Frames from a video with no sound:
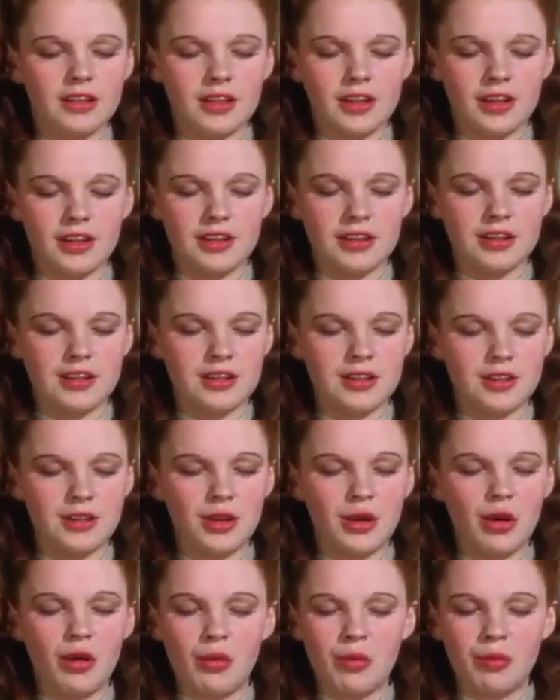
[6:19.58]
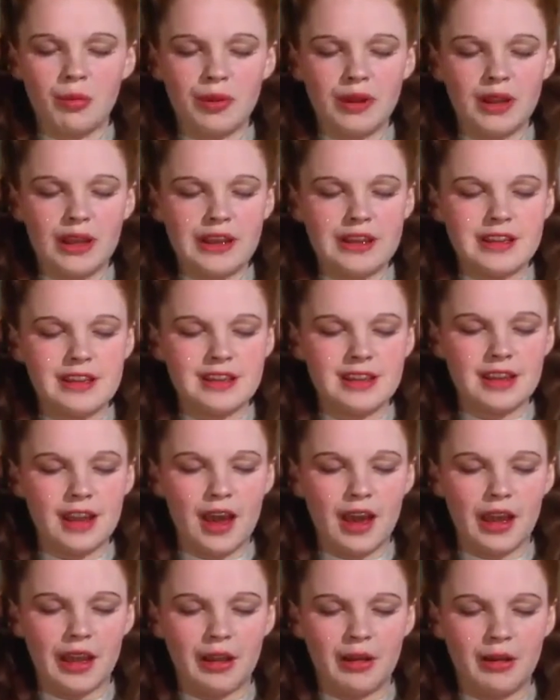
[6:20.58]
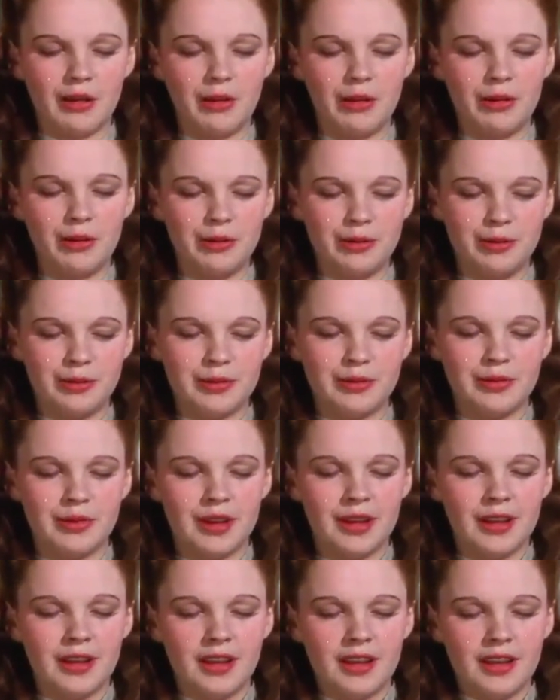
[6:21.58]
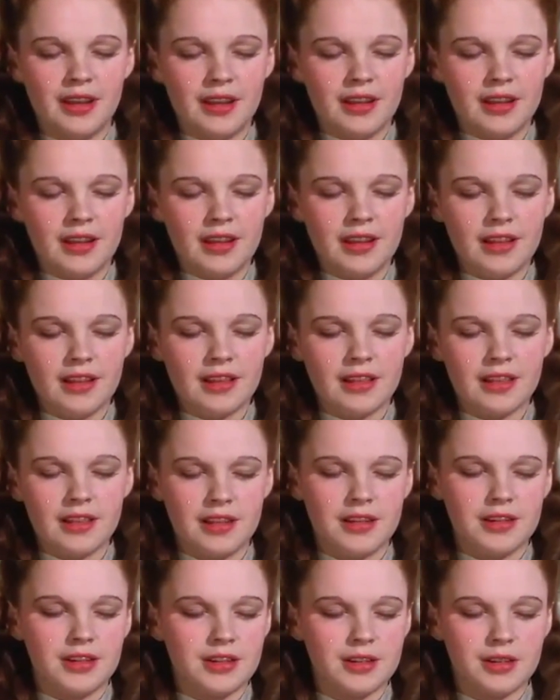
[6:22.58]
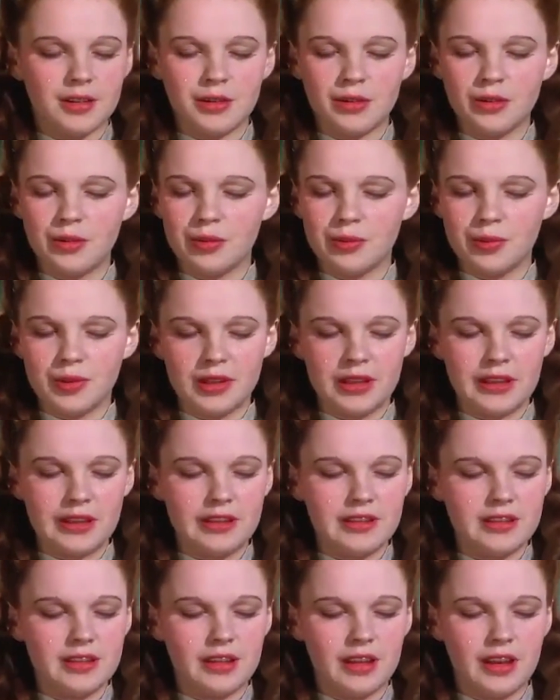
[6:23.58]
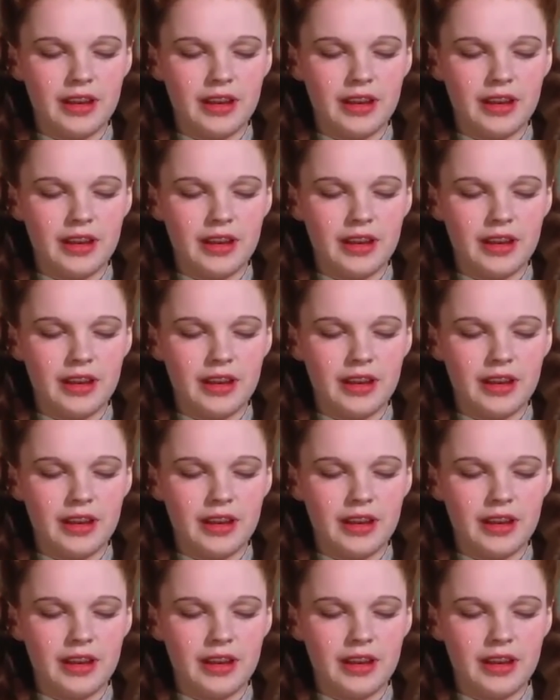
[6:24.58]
There's, there's no place like home. There's no place like home.